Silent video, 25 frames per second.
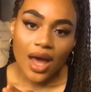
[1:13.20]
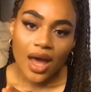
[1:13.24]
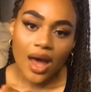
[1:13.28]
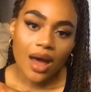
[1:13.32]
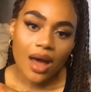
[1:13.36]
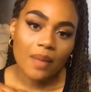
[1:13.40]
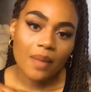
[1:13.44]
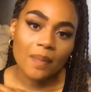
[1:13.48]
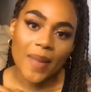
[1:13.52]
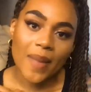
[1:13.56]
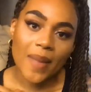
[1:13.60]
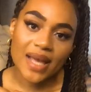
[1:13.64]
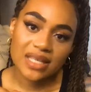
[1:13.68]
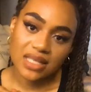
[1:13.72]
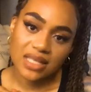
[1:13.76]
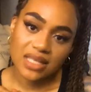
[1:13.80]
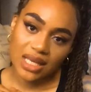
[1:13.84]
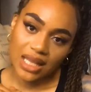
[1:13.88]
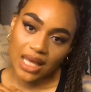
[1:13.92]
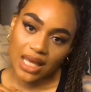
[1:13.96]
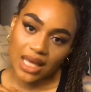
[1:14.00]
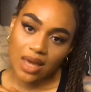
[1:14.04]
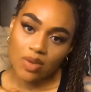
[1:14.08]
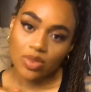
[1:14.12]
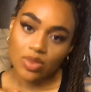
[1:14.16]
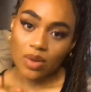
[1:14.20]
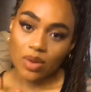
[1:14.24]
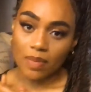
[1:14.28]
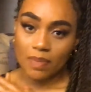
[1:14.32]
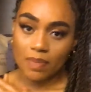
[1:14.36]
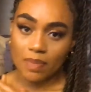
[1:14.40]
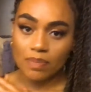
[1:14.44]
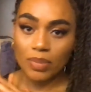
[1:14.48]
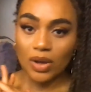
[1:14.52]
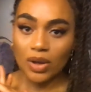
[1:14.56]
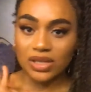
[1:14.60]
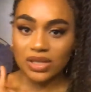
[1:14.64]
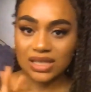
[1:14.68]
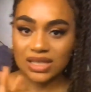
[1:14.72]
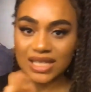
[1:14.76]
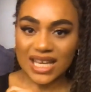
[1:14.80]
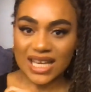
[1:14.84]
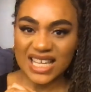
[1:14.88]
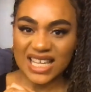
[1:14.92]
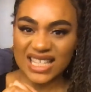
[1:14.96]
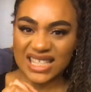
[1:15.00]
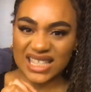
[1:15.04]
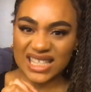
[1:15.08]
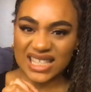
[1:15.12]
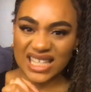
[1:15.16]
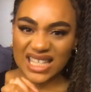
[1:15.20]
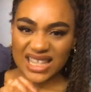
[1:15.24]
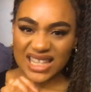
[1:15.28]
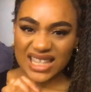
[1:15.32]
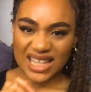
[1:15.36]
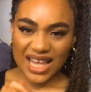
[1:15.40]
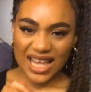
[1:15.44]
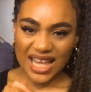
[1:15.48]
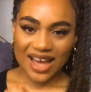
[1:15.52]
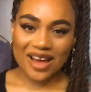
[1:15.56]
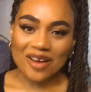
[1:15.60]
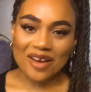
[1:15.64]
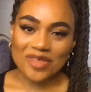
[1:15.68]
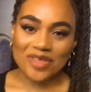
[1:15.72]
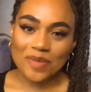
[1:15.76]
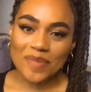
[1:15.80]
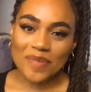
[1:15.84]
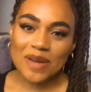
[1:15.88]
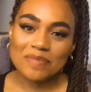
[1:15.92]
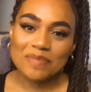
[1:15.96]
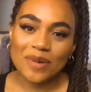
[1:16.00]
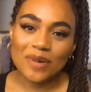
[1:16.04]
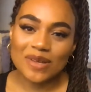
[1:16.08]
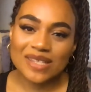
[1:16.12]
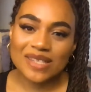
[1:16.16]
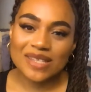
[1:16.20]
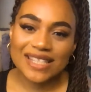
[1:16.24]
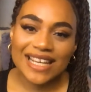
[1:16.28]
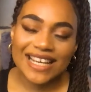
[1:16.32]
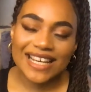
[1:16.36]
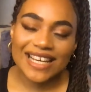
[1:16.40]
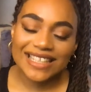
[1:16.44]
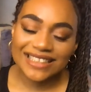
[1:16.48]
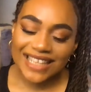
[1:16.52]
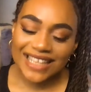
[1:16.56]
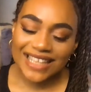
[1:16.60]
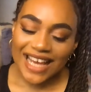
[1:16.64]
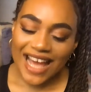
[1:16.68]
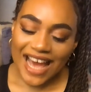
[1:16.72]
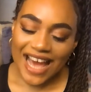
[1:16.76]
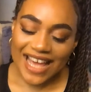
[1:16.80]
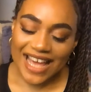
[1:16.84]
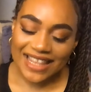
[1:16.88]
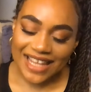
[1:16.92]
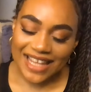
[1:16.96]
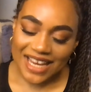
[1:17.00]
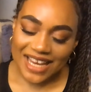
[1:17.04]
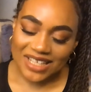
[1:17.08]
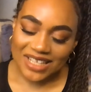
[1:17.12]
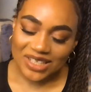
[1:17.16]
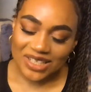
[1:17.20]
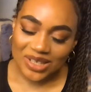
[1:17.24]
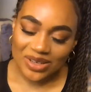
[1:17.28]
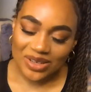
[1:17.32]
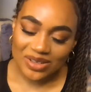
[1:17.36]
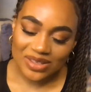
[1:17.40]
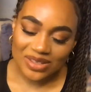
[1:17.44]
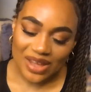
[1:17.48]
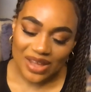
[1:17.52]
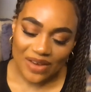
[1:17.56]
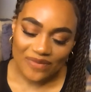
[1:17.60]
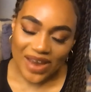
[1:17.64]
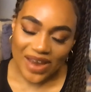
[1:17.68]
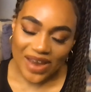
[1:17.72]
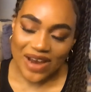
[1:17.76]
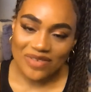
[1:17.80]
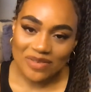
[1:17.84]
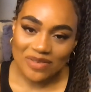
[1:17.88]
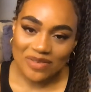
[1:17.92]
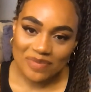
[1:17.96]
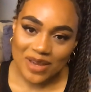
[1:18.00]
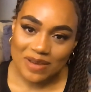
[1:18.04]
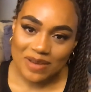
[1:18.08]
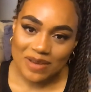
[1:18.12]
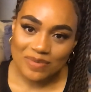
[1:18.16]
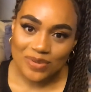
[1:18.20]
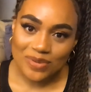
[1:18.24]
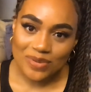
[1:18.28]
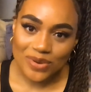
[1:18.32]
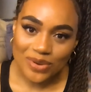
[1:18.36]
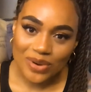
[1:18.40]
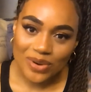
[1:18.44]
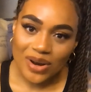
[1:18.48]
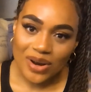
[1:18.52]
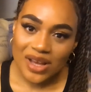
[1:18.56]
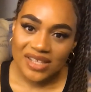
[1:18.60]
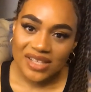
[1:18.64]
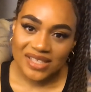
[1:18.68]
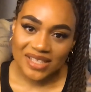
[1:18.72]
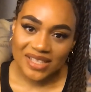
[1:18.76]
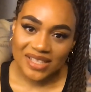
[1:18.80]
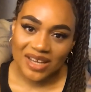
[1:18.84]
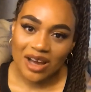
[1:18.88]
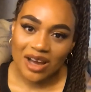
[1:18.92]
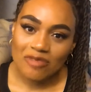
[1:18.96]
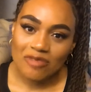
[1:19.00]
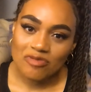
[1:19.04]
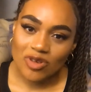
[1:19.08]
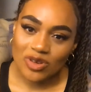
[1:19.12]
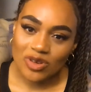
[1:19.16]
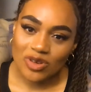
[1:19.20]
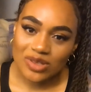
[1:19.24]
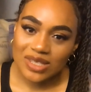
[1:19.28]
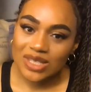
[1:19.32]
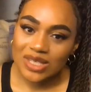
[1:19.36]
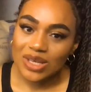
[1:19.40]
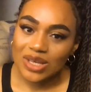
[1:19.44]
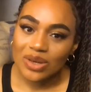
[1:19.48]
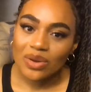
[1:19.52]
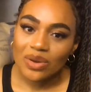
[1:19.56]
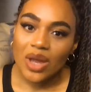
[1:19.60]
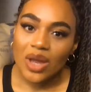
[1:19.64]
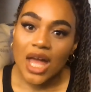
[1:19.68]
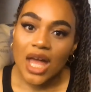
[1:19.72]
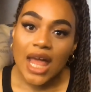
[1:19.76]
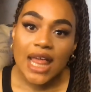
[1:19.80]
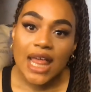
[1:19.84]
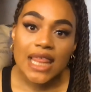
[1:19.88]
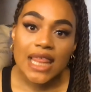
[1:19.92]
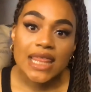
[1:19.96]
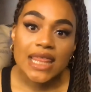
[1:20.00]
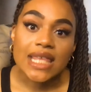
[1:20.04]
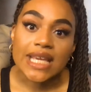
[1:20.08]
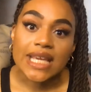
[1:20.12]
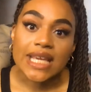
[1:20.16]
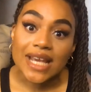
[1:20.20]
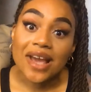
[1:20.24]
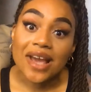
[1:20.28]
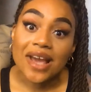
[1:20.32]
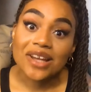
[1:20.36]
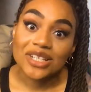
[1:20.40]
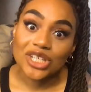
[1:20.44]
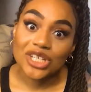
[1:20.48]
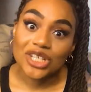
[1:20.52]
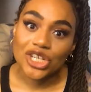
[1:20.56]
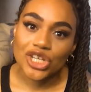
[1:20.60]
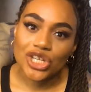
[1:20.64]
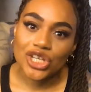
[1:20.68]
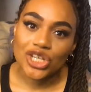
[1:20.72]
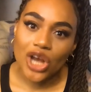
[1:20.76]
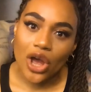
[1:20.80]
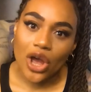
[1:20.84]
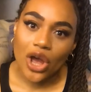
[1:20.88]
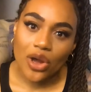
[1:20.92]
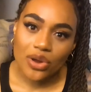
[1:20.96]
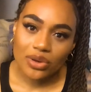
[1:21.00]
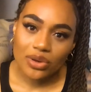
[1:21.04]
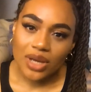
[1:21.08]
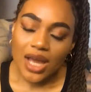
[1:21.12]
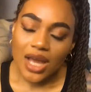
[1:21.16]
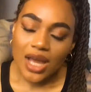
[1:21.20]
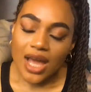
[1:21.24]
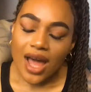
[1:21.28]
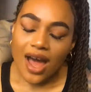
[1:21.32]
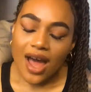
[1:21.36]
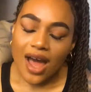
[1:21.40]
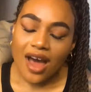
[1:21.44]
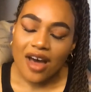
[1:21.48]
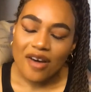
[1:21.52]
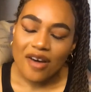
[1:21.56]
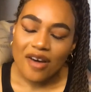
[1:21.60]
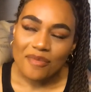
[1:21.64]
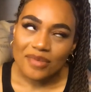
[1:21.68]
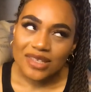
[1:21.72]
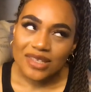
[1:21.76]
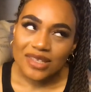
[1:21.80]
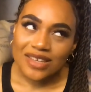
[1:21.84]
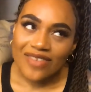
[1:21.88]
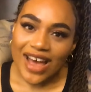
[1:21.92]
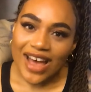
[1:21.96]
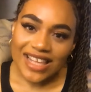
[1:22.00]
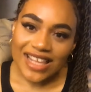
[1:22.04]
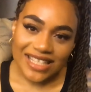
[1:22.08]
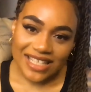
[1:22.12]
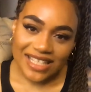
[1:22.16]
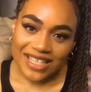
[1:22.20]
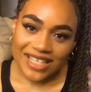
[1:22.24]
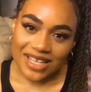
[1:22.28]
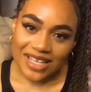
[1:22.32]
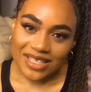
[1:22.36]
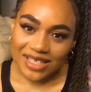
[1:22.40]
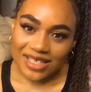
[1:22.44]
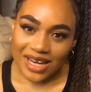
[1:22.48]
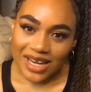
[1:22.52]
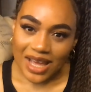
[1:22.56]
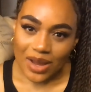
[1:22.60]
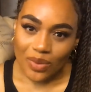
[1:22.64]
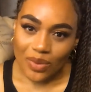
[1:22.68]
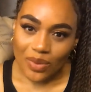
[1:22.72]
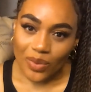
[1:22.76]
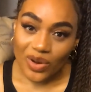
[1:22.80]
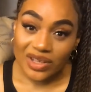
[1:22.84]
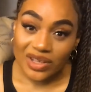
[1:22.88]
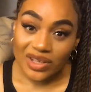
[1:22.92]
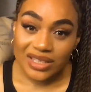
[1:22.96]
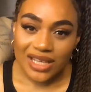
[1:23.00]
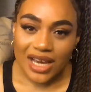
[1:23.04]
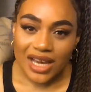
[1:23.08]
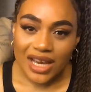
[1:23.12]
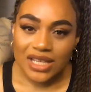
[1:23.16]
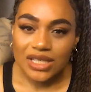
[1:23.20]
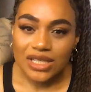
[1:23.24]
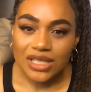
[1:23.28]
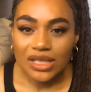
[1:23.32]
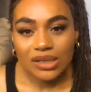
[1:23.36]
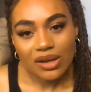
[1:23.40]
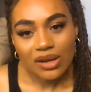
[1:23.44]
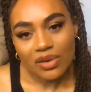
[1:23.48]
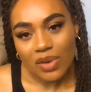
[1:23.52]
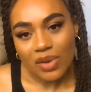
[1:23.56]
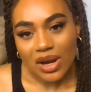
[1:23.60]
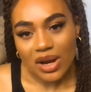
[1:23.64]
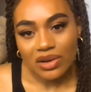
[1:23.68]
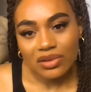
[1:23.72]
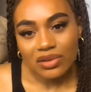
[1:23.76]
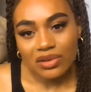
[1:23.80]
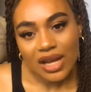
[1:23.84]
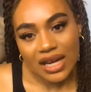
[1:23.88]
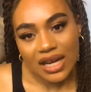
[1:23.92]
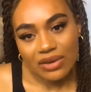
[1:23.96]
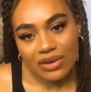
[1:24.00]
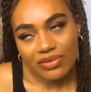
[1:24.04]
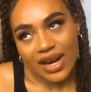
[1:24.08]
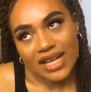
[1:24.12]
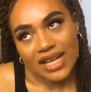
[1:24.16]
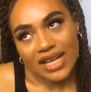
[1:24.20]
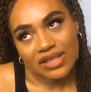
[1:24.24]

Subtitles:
basically the bosses, the big bosses, and they choose their favourite people to come onto the show. So that's essentially what I do. I work on a range of